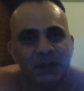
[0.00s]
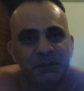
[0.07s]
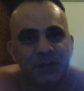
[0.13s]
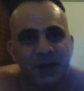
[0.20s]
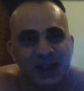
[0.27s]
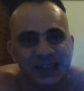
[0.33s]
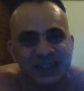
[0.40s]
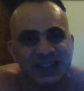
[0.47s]

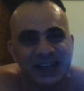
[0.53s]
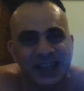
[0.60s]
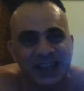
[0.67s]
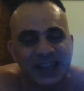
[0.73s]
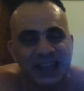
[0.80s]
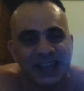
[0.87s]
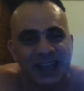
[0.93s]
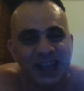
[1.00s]

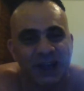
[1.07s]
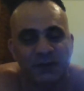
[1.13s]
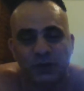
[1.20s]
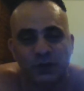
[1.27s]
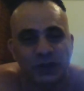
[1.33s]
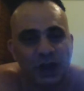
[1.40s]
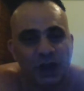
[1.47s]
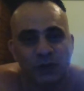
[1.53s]
Personally, I
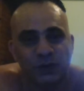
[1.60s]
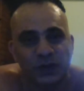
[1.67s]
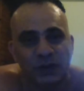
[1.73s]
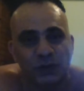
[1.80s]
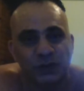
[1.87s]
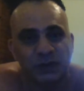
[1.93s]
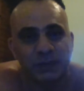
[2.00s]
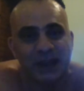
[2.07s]
thought the whole thing
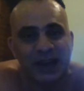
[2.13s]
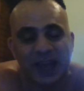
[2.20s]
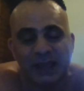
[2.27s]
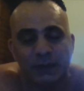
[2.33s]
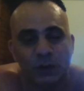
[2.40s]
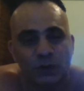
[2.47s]
was a bit lame.